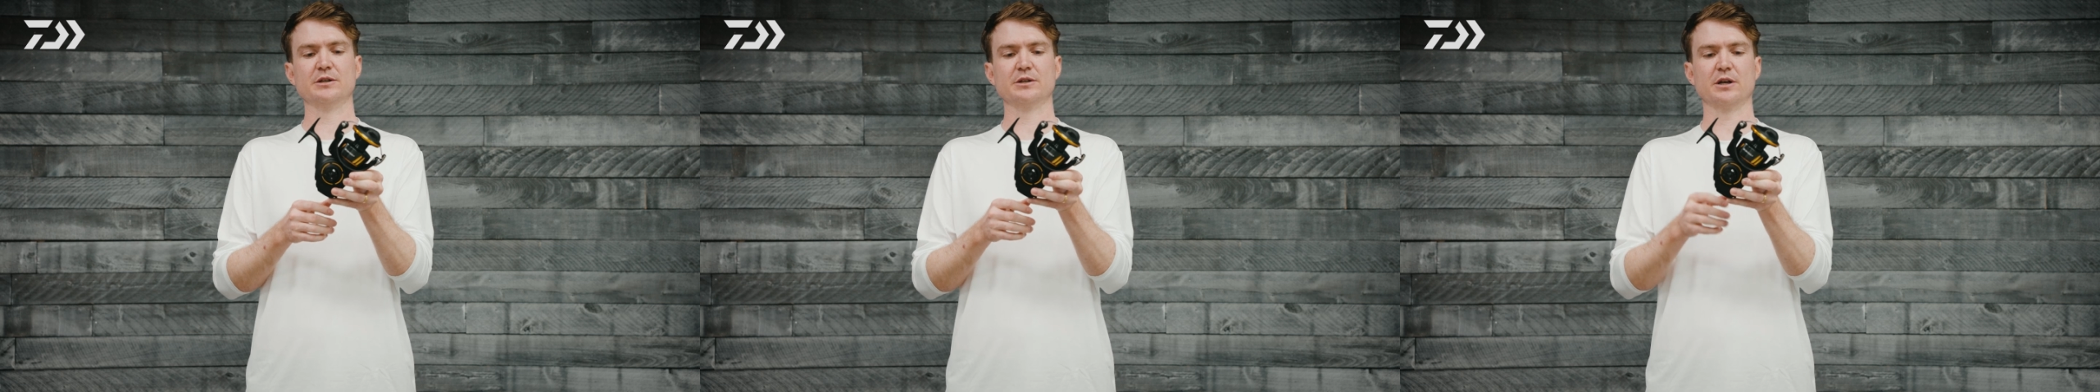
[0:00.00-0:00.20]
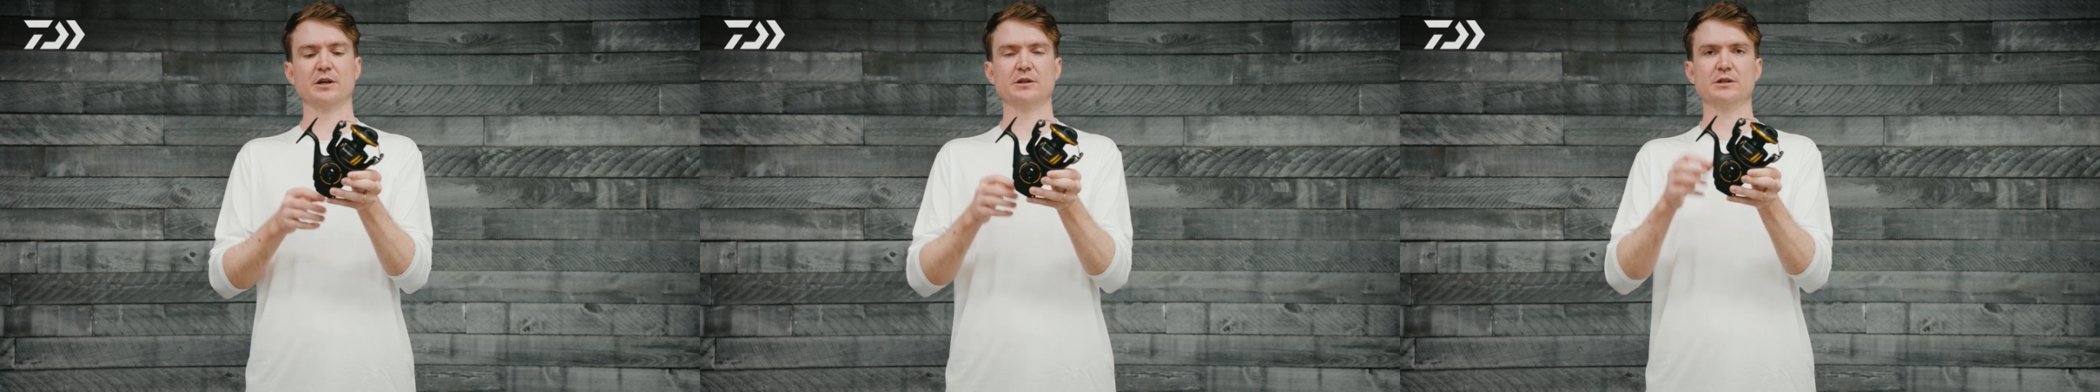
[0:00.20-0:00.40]

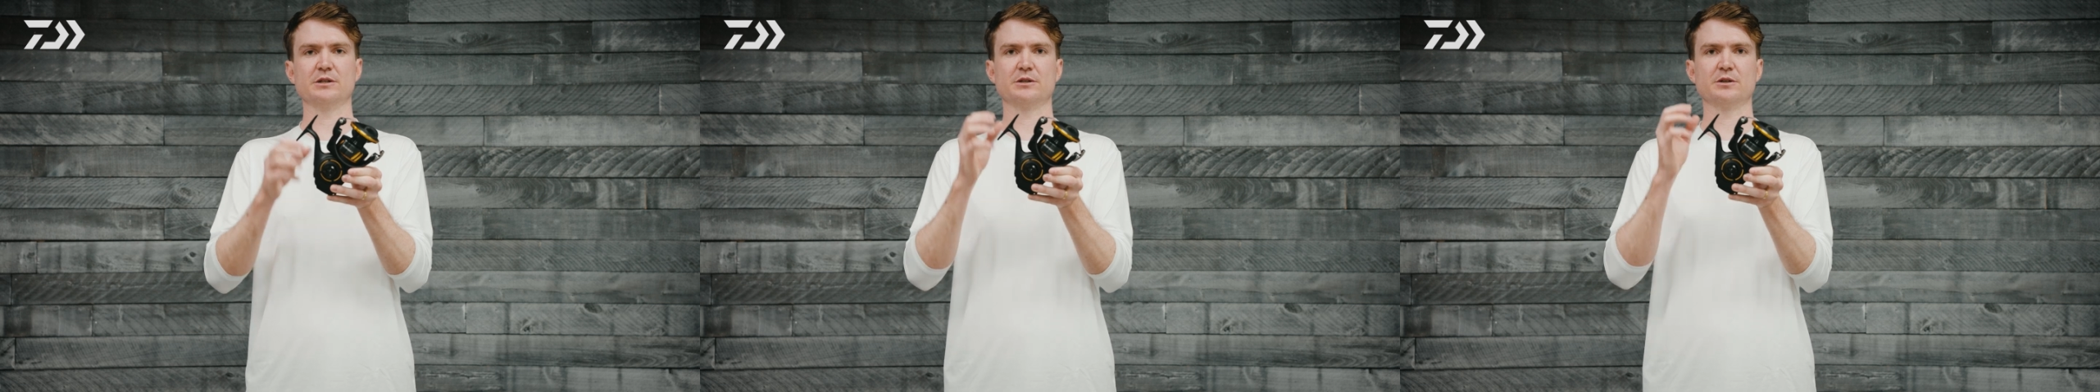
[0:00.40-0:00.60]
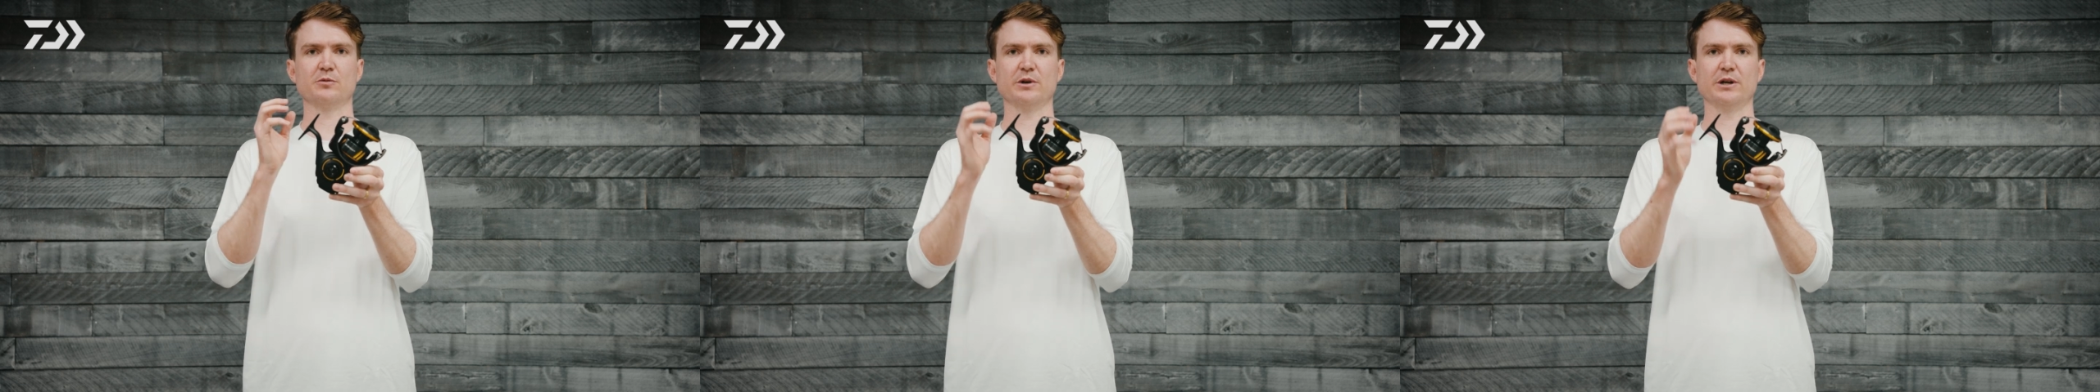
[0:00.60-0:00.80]
So this
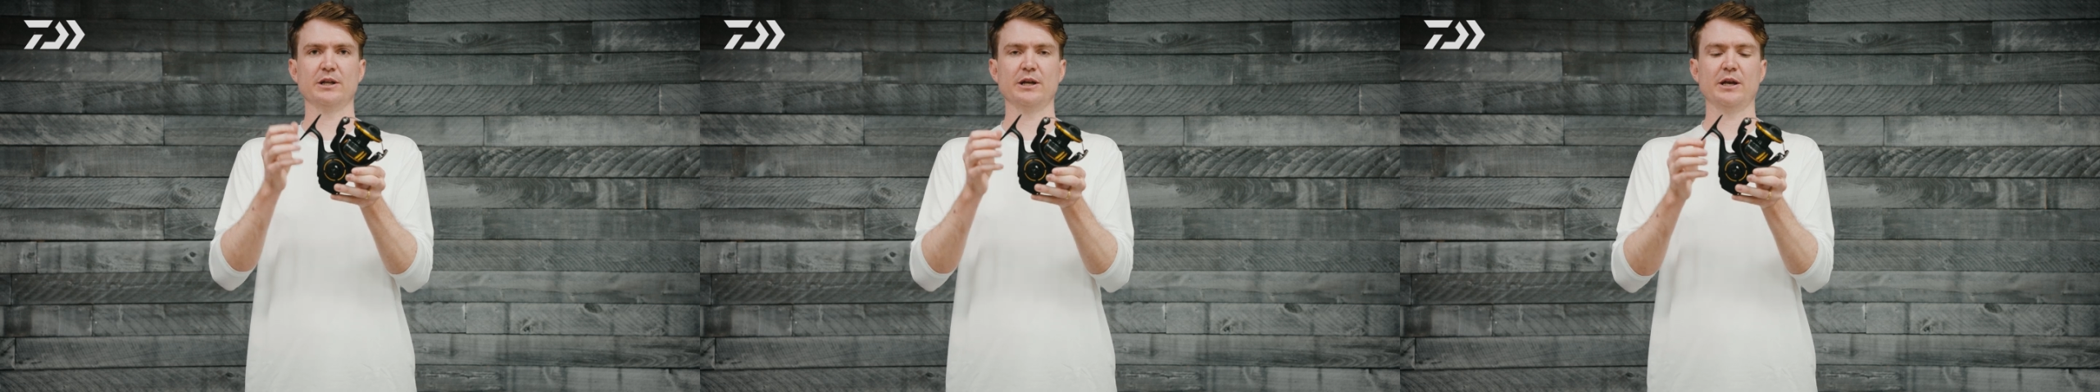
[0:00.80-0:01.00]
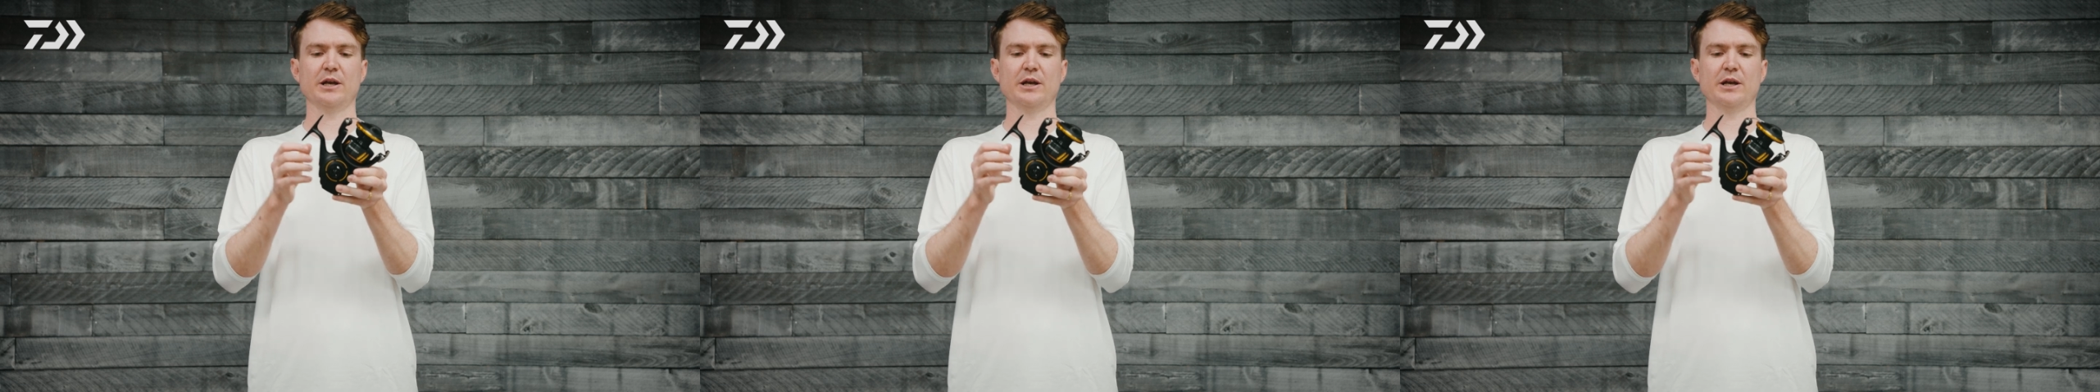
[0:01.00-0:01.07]
is a really